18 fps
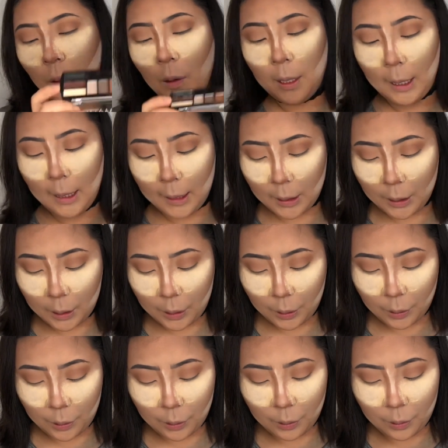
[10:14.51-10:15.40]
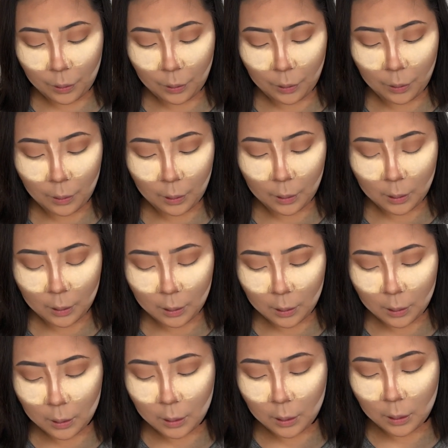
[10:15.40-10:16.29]
go into,
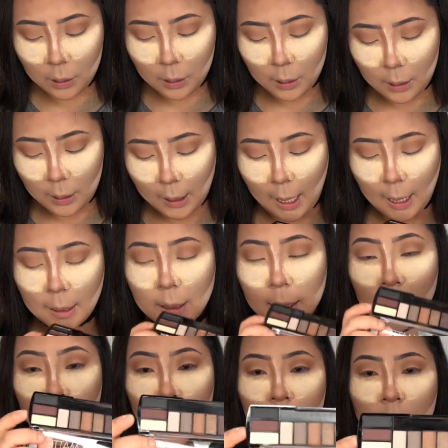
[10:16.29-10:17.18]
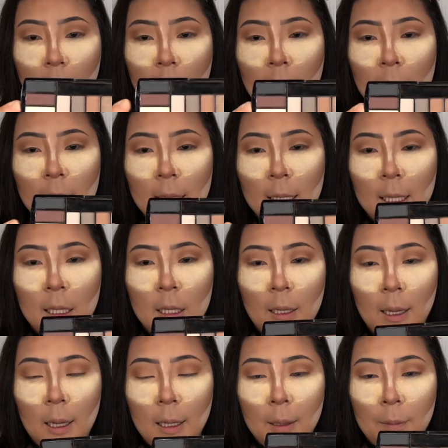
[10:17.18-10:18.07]
yes, is
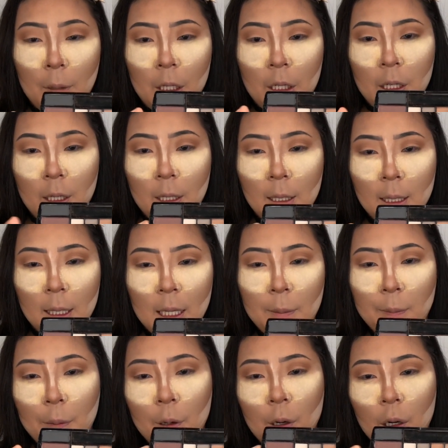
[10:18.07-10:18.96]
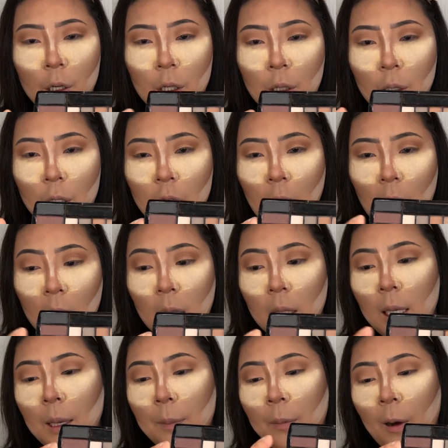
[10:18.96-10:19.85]
this much deeper
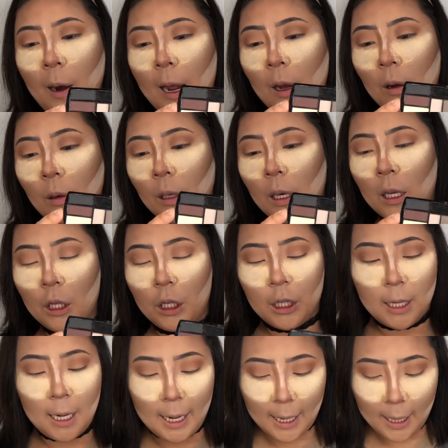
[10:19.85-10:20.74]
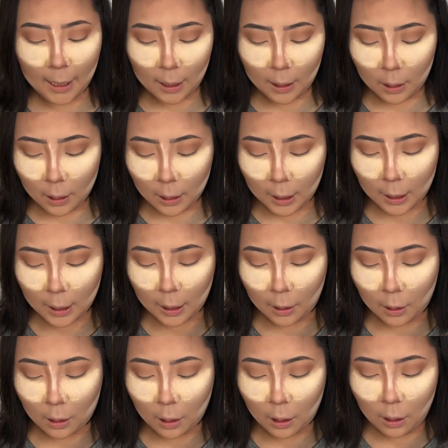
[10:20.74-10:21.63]
chocolatey brown shade
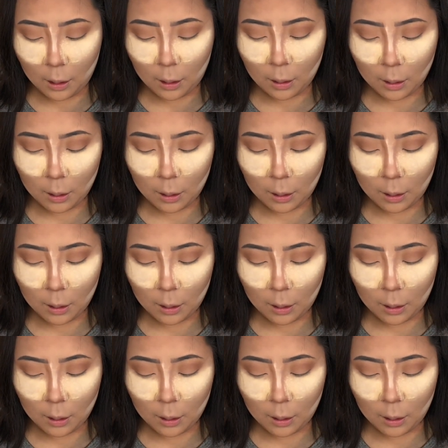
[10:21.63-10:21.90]
here.